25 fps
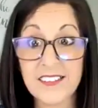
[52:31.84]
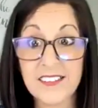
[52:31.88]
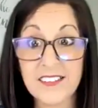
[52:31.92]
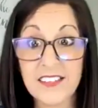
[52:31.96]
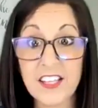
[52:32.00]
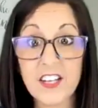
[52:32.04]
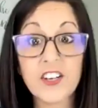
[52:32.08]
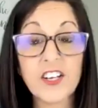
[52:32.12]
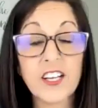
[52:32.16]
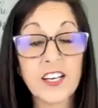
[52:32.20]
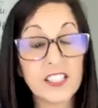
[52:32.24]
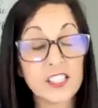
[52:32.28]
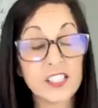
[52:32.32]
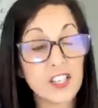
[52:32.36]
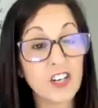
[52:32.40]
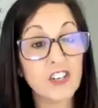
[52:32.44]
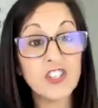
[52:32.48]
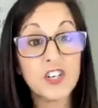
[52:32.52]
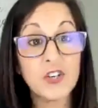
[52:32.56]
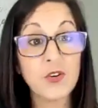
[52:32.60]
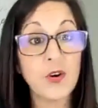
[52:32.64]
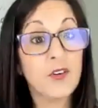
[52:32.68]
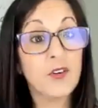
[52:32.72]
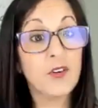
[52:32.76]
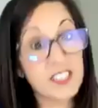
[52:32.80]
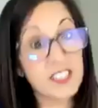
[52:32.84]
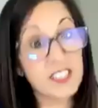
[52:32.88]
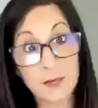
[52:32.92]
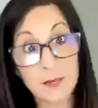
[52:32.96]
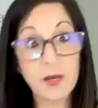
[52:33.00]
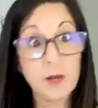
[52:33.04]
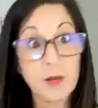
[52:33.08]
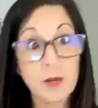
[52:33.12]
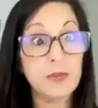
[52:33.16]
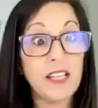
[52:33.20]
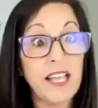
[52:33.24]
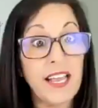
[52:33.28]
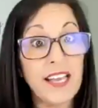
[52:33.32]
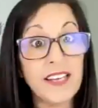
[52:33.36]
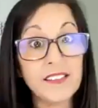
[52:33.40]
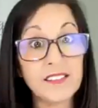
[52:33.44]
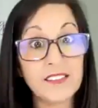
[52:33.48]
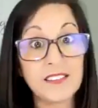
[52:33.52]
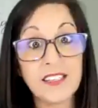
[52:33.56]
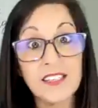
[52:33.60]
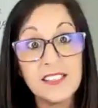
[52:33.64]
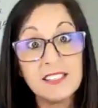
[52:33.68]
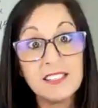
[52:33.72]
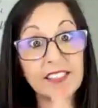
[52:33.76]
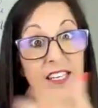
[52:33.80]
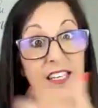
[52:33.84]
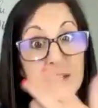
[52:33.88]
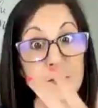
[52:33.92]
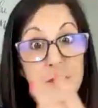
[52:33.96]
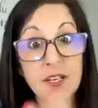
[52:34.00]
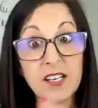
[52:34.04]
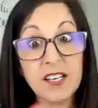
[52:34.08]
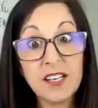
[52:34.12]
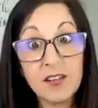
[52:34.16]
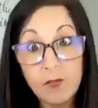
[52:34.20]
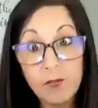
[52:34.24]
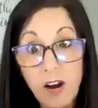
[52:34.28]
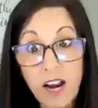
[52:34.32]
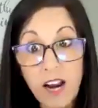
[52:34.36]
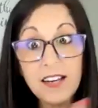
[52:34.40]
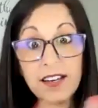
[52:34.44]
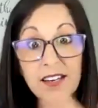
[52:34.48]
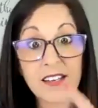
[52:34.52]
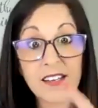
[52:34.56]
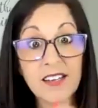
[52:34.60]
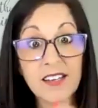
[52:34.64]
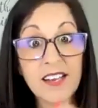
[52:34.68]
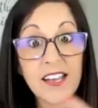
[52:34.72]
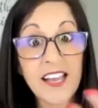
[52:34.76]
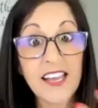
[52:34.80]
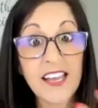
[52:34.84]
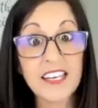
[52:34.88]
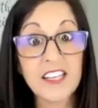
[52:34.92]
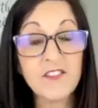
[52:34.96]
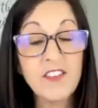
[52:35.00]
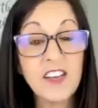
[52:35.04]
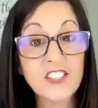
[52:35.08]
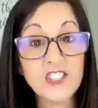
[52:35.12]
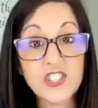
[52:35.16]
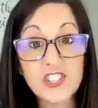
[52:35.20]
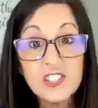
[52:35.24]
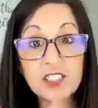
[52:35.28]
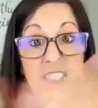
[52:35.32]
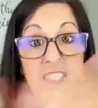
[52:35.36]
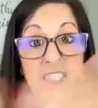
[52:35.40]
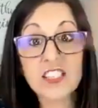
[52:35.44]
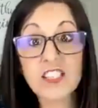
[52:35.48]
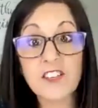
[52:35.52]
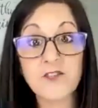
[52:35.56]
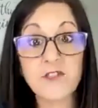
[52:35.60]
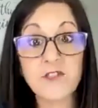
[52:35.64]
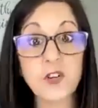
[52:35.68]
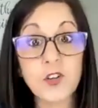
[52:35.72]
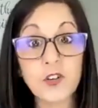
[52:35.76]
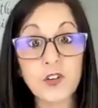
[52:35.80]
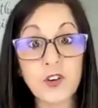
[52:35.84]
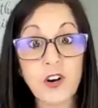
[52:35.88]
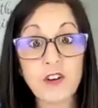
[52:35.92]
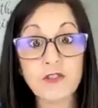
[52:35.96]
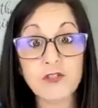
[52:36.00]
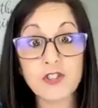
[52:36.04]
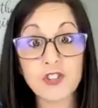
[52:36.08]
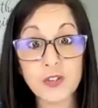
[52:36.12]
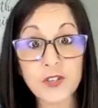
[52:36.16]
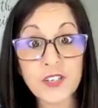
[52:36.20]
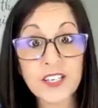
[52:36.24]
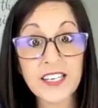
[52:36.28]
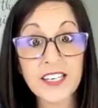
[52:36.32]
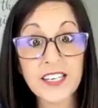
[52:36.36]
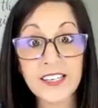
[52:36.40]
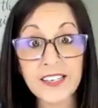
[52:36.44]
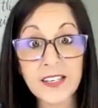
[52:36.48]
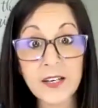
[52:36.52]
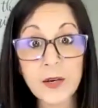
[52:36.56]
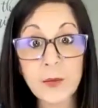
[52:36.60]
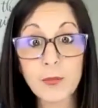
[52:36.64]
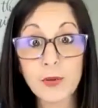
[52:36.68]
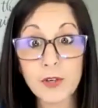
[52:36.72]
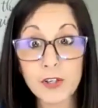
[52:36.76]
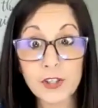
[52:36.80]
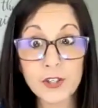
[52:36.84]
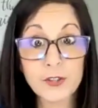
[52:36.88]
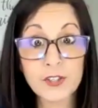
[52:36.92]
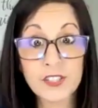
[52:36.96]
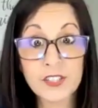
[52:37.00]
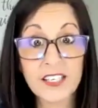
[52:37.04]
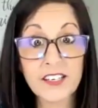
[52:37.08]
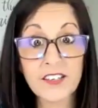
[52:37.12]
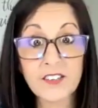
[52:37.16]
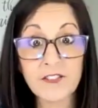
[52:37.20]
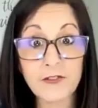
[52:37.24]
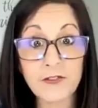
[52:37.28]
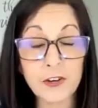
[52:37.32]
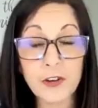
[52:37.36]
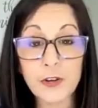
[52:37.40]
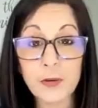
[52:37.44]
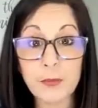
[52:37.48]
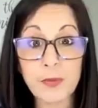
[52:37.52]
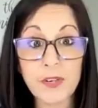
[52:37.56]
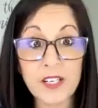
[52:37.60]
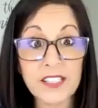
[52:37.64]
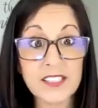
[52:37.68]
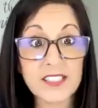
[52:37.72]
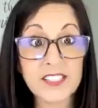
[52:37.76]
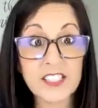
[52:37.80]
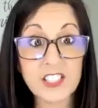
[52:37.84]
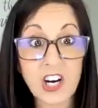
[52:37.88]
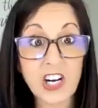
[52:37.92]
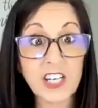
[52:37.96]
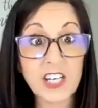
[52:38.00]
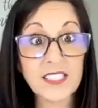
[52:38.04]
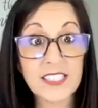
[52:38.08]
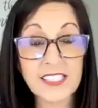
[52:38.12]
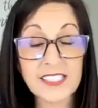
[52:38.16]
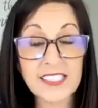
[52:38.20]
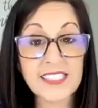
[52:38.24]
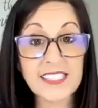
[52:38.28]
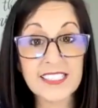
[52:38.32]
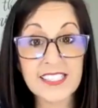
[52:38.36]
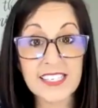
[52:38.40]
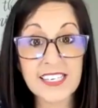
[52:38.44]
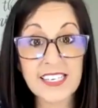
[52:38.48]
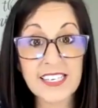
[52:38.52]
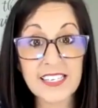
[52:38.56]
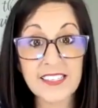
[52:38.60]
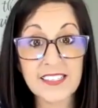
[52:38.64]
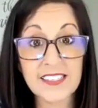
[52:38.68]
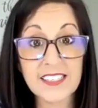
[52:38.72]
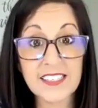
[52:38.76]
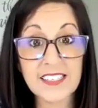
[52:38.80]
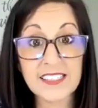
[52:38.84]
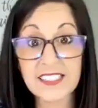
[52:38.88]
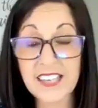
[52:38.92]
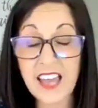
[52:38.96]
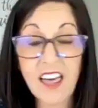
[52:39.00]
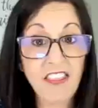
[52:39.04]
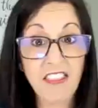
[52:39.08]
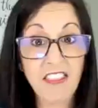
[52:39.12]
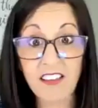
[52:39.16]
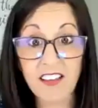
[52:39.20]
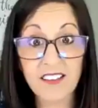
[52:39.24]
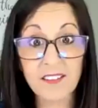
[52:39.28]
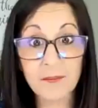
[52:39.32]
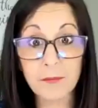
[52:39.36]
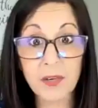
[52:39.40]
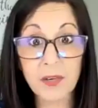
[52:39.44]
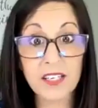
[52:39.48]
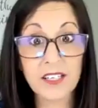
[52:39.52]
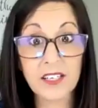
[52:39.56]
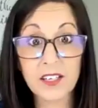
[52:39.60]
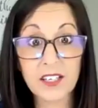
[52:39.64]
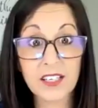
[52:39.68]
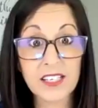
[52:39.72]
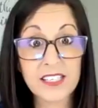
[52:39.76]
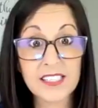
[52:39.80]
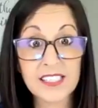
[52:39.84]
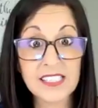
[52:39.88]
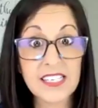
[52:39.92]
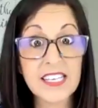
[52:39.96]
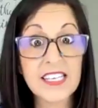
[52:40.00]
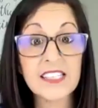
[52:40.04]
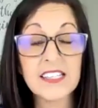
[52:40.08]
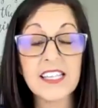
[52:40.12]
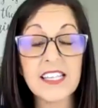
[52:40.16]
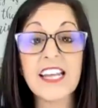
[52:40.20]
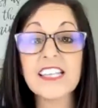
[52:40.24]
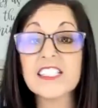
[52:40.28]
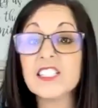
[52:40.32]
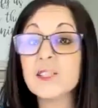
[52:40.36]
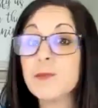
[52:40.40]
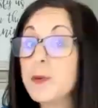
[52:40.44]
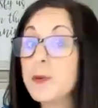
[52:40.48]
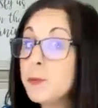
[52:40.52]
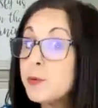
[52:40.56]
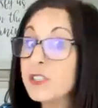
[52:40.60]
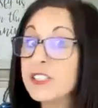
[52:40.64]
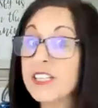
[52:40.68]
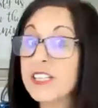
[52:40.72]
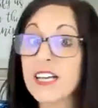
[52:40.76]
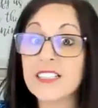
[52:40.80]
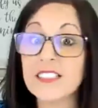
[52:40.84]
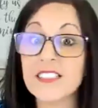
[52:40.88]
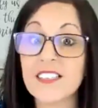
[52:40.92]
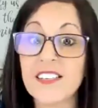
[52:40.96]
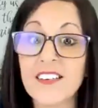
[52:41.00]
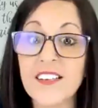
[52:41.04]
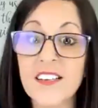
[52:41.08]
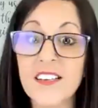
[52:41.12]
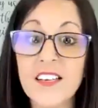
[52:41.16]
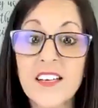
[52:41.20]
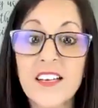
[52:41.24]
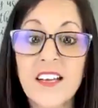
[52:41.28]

that are going to start to grow it's going to be a plant and then it's going to be right and eventually it's a full grown tree producing fruit but it starts as a seed it's nothing but a, a, seed that has to be protected